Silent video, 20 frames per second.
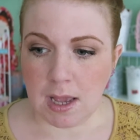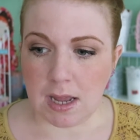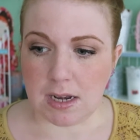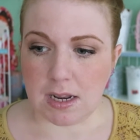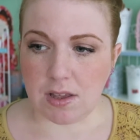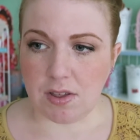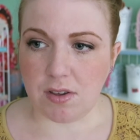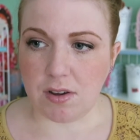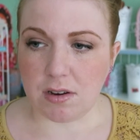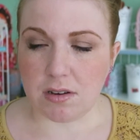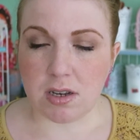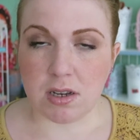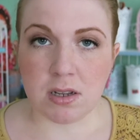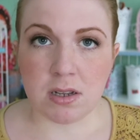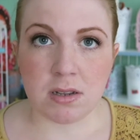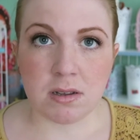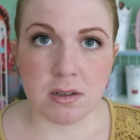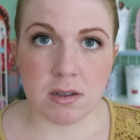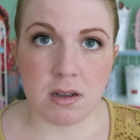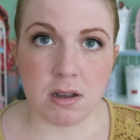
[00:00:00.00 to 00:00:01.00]
And I thought,
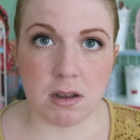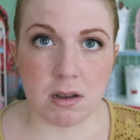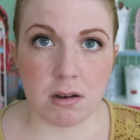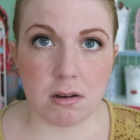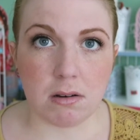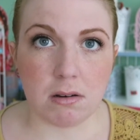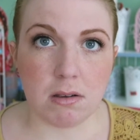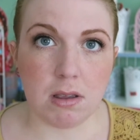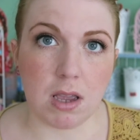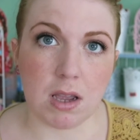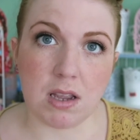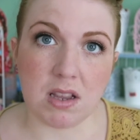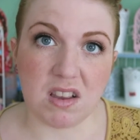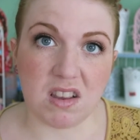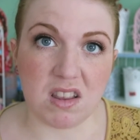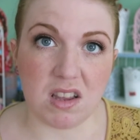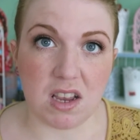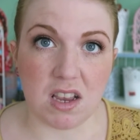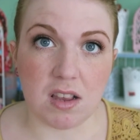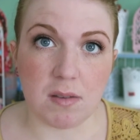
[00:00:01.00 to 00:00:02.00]
oh yeah,
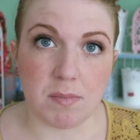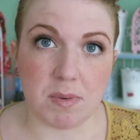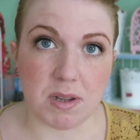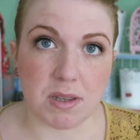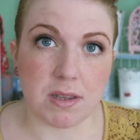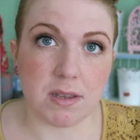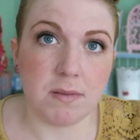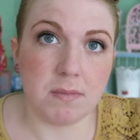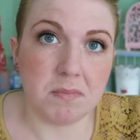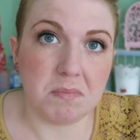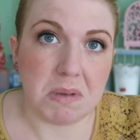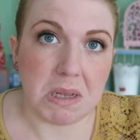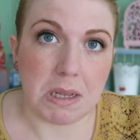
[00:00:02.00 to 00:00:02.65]
it's nice, but